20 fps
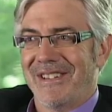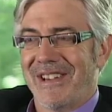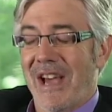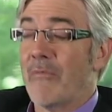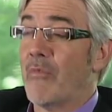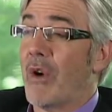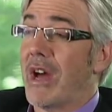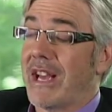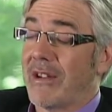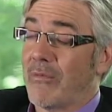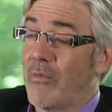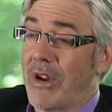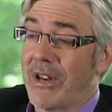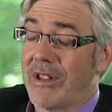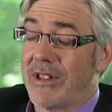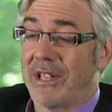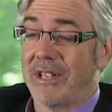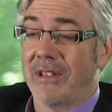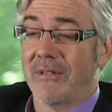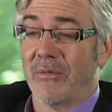And one
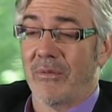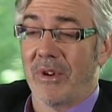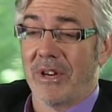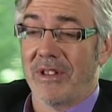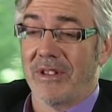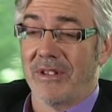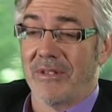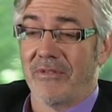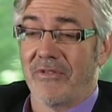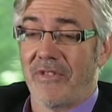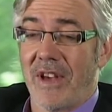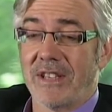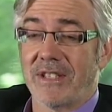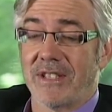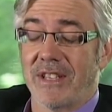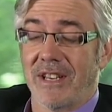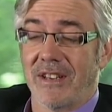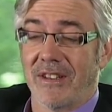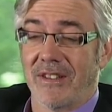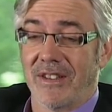of, the, one of the
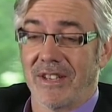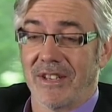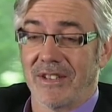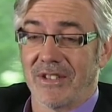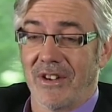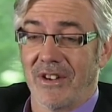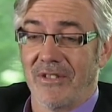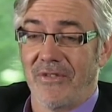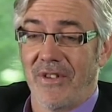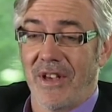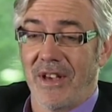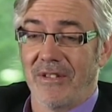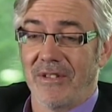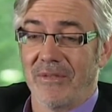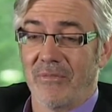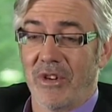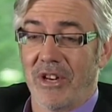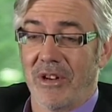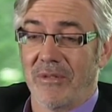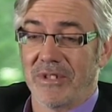fascinating things I
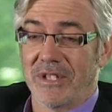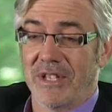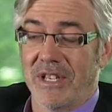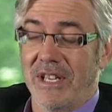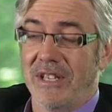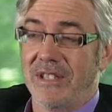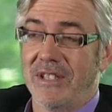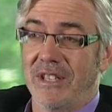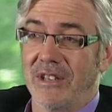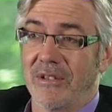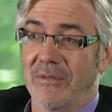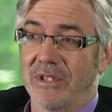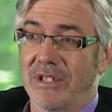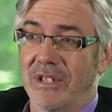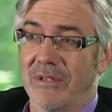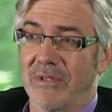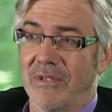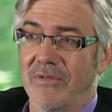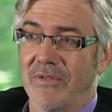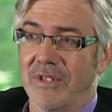found when I was in India was
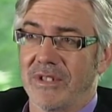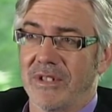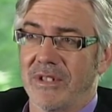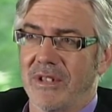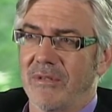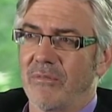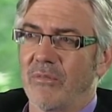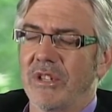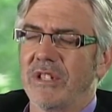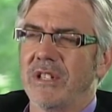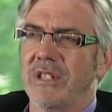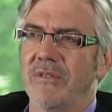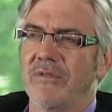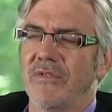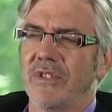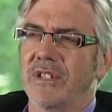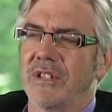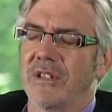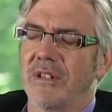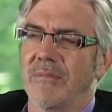that we visited, we didn't
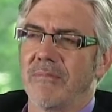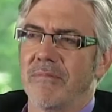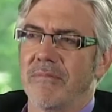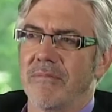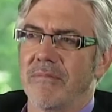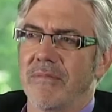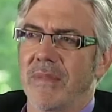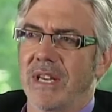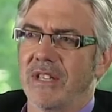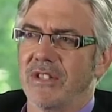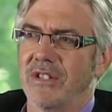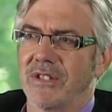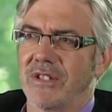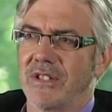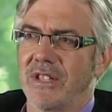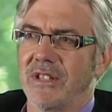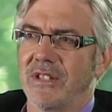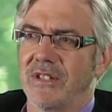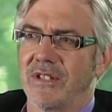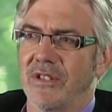visit the major
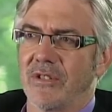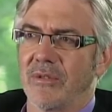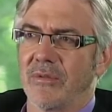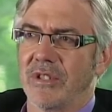cities at all.